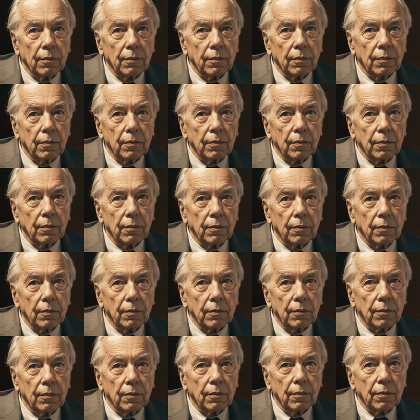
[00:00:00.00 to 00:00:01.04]

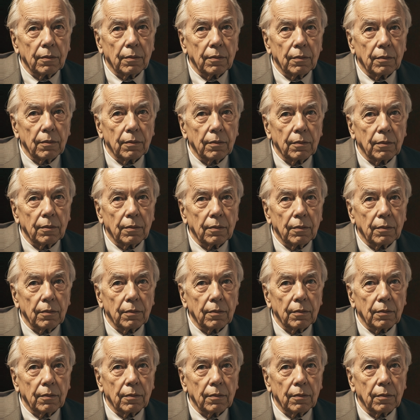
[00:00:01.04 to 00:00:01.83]
[no speech]